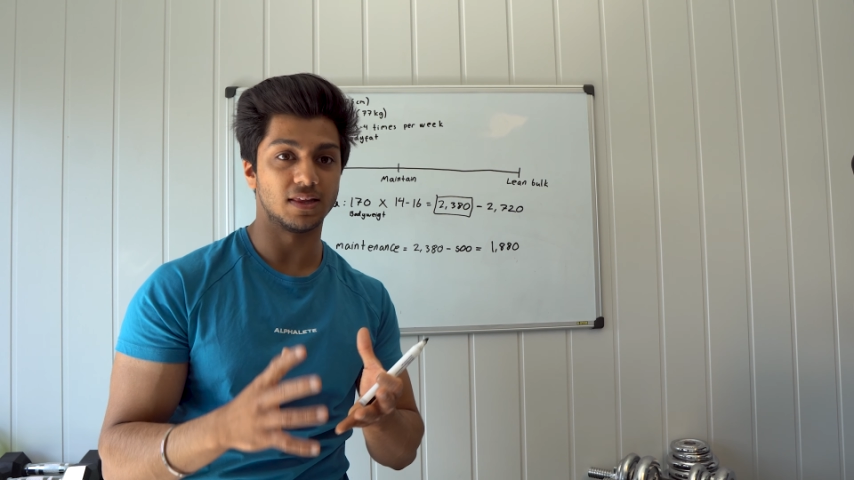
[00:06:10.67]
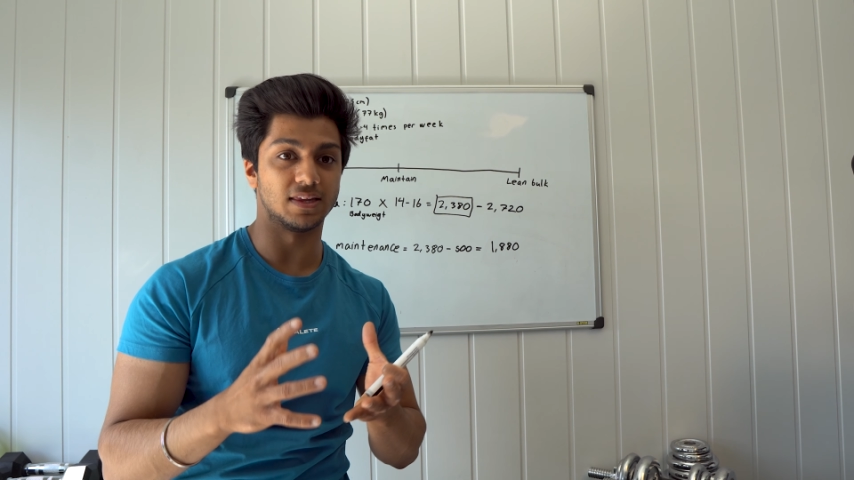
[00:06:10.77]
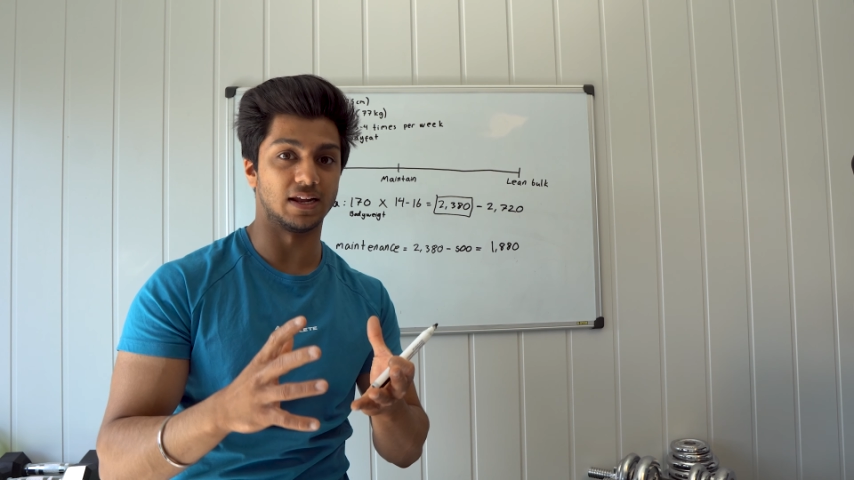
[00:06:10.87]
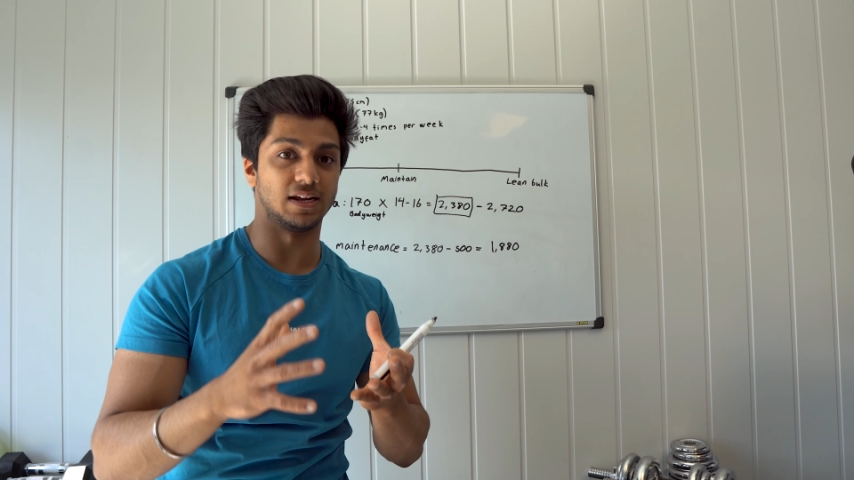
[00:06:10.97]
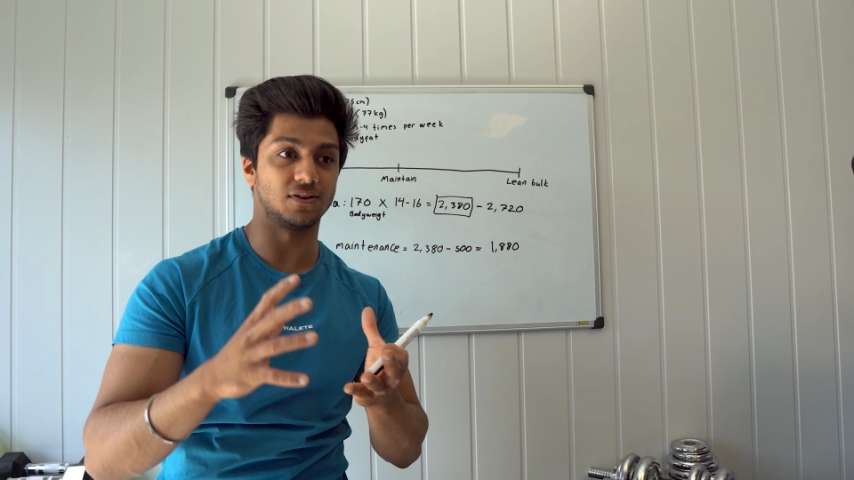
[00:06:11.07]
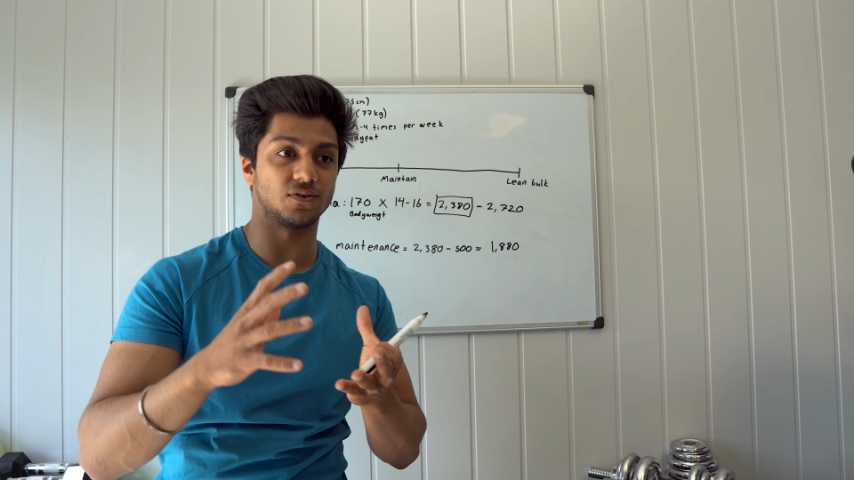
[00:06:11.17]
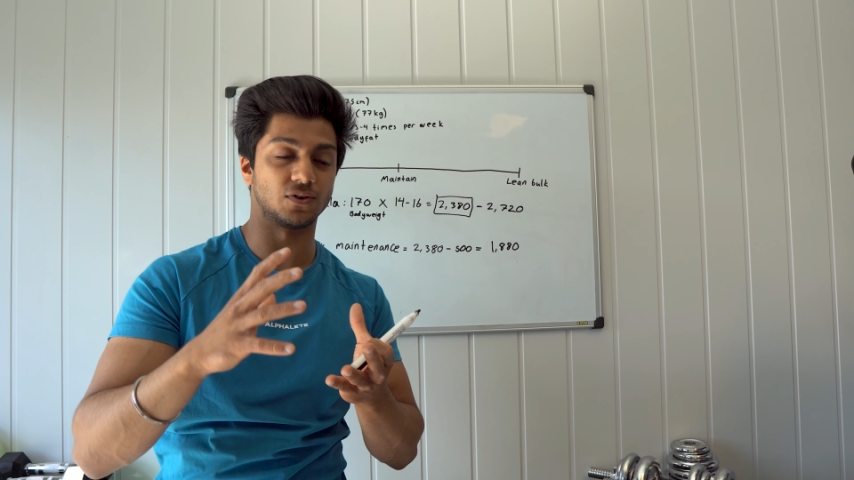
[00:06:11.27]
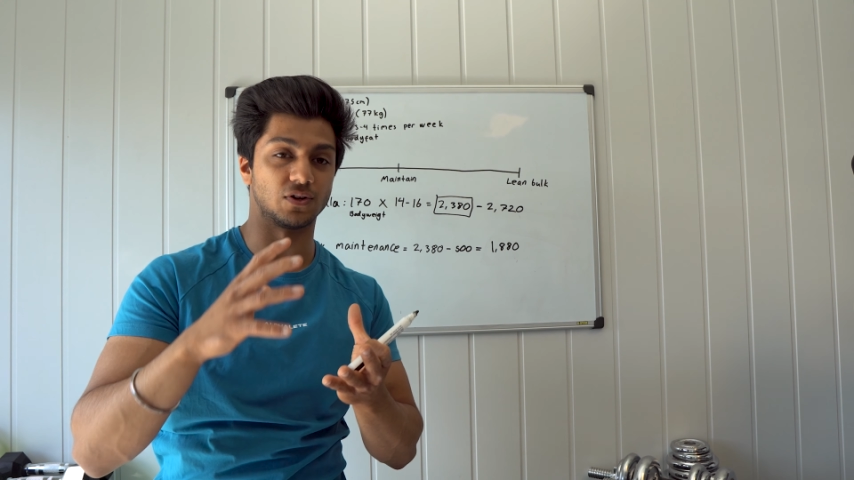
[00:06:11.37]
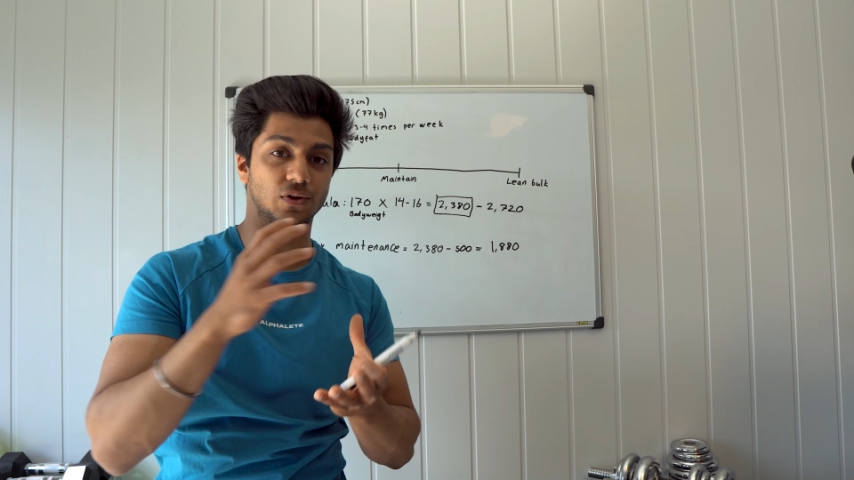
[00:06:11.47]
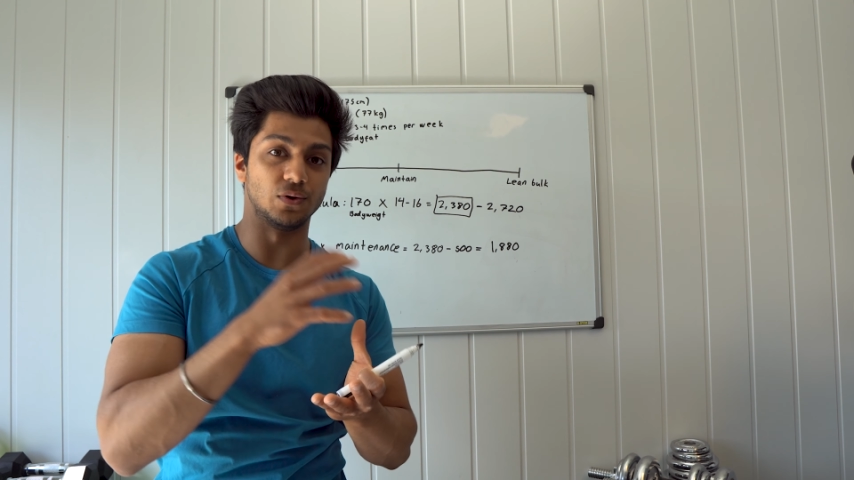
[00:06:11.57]
than he's
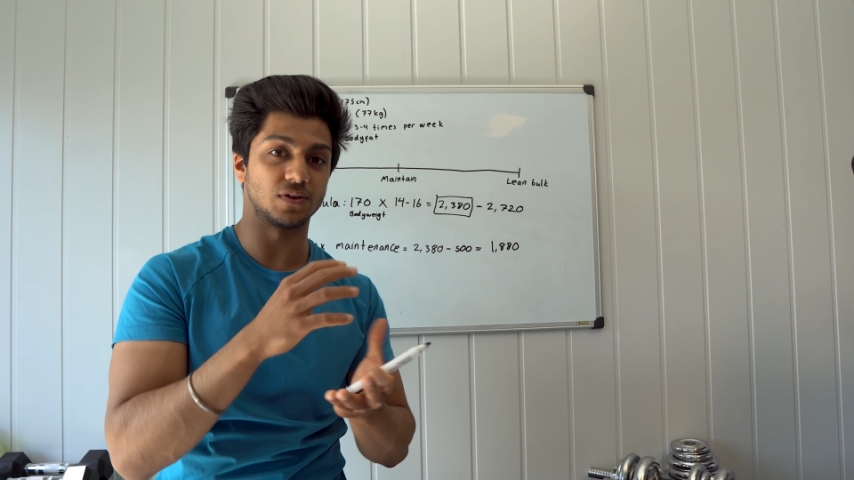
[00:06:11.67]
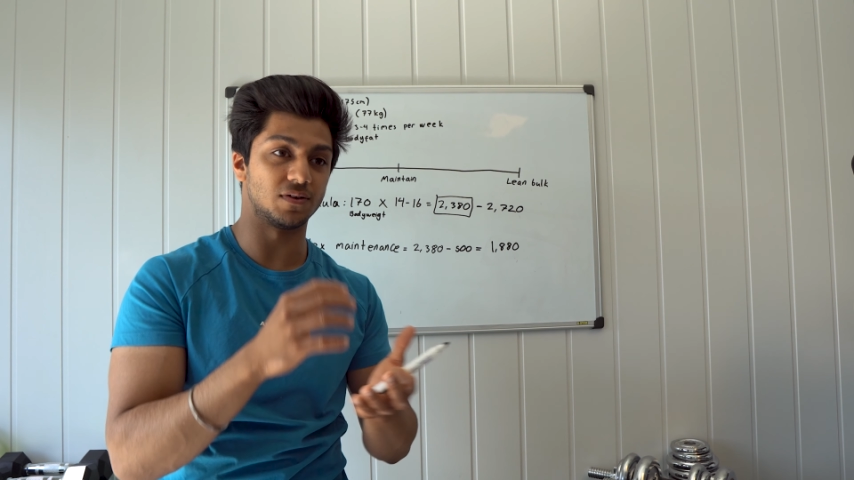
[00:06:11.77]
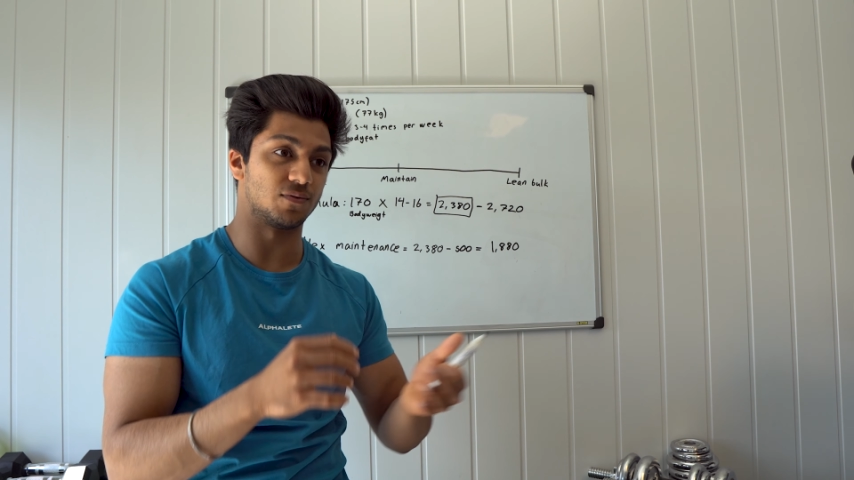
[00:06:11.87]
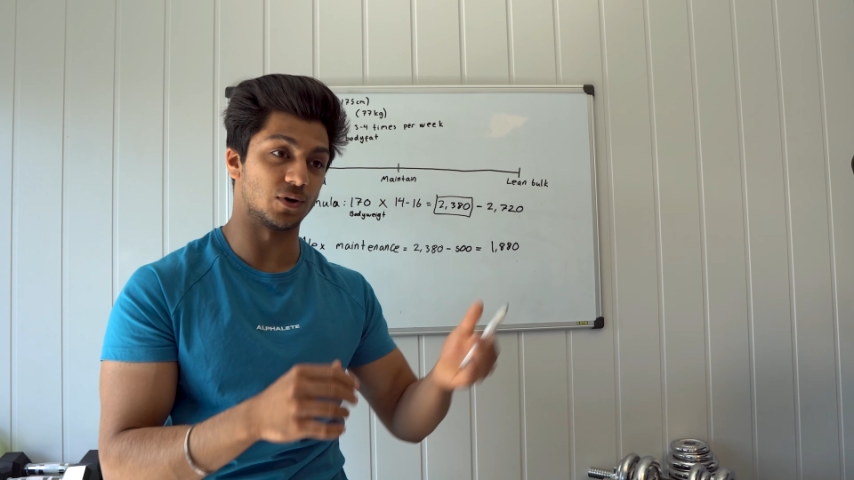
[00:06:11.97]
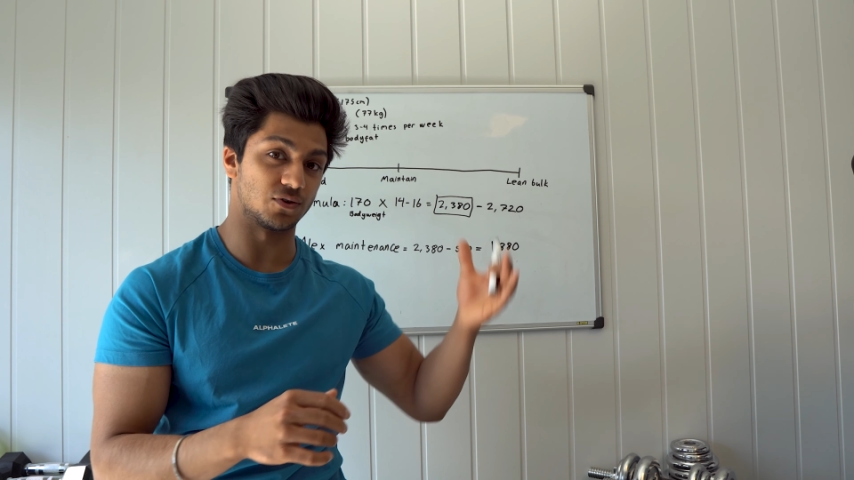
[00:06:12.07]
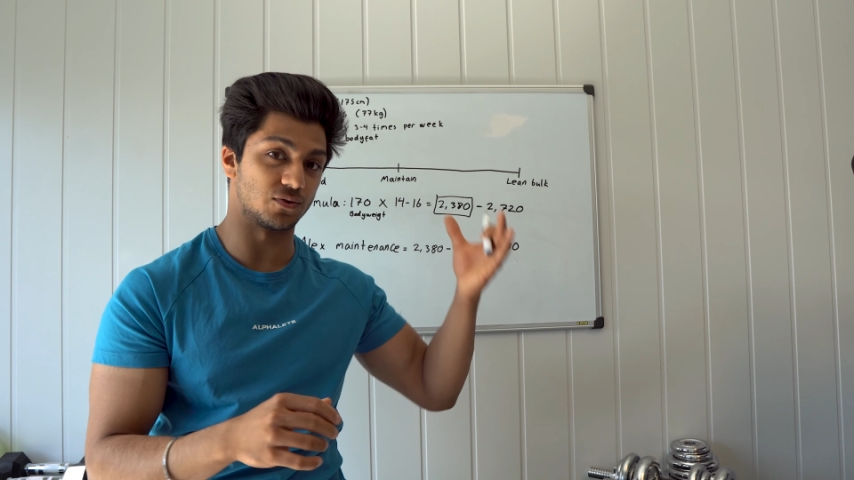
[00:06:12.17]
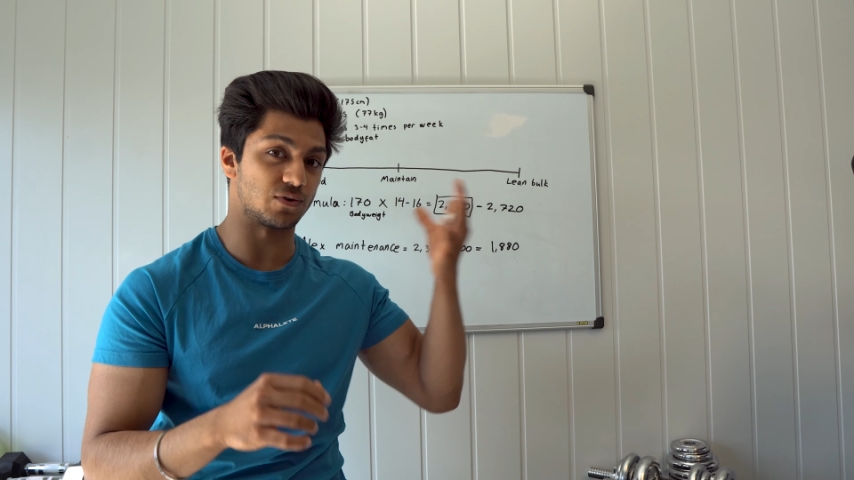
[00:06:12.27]
going to lose if he's going to